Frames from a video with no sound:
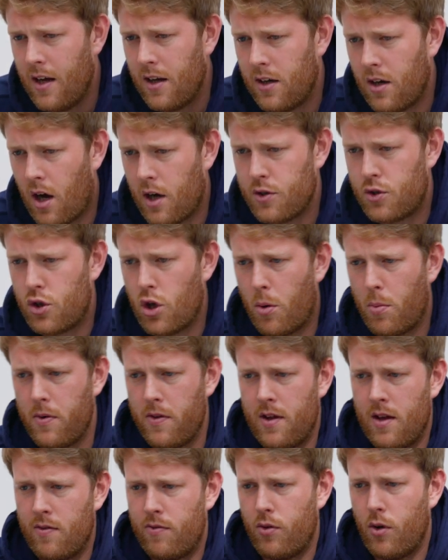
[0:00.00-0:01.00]
Nice job with
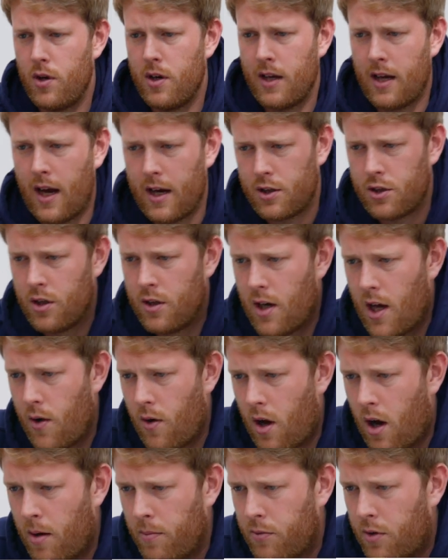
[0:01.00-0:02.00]
the avoiding action, no
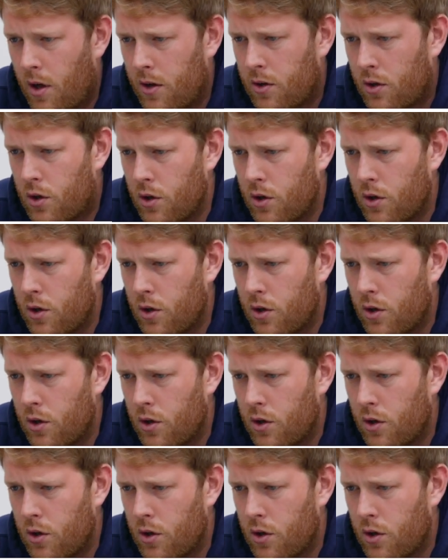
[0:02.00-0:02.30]
harm done.